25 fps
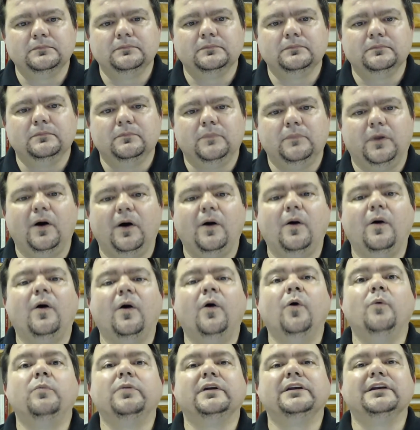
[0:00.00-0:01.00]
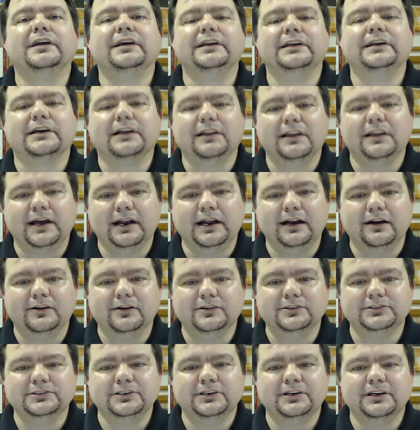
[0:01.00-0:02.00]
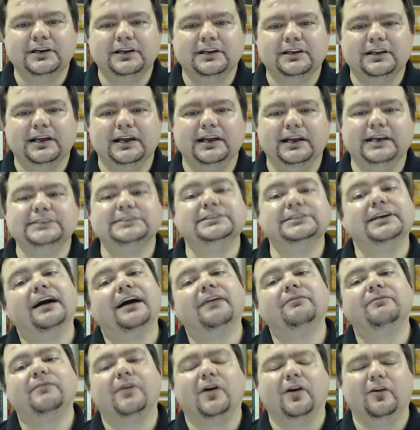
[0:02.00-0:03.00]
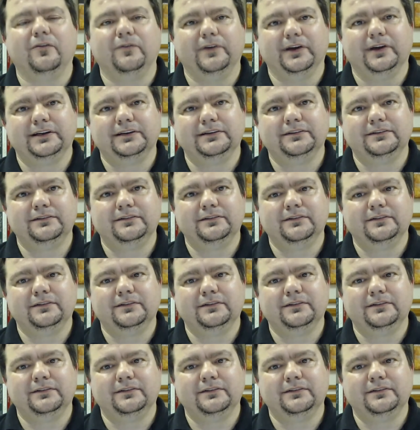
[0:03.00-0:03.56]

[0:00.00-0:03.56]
Paul openly declares that he's not perfect,